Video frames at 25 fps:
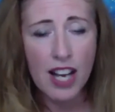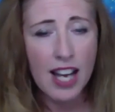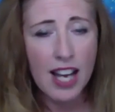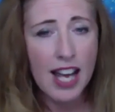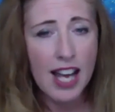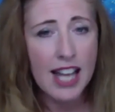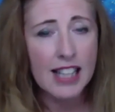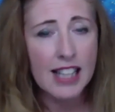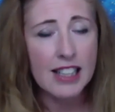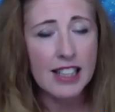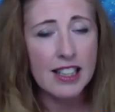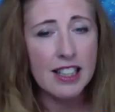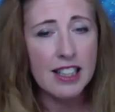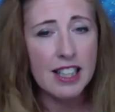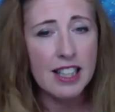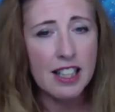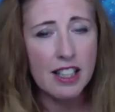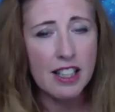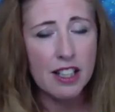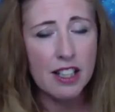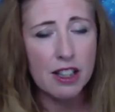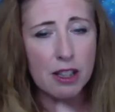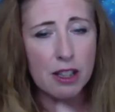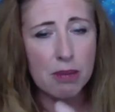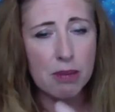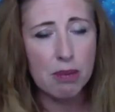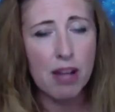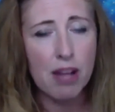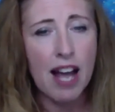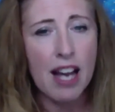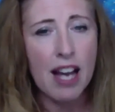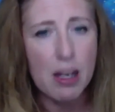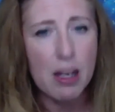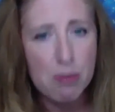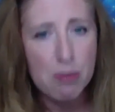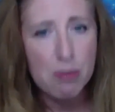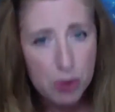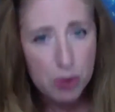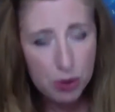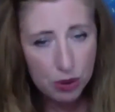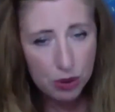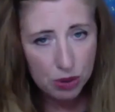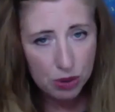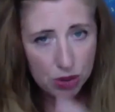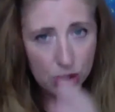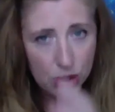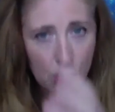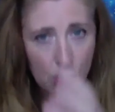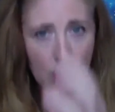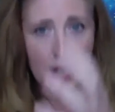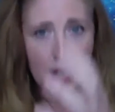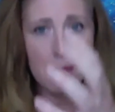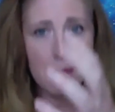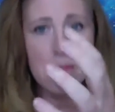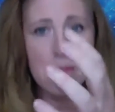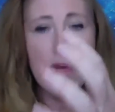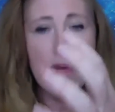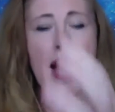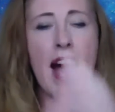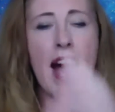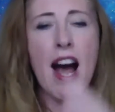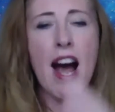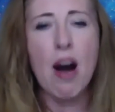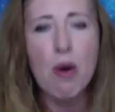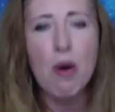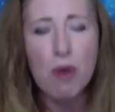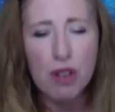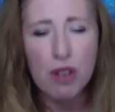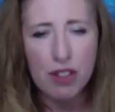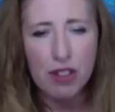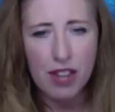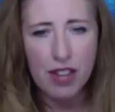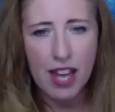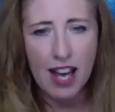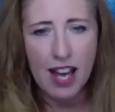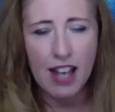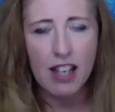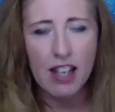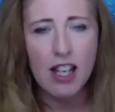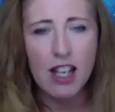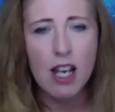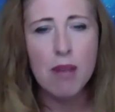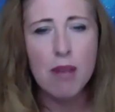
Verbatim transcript: and Lilith, the black moon, to empower that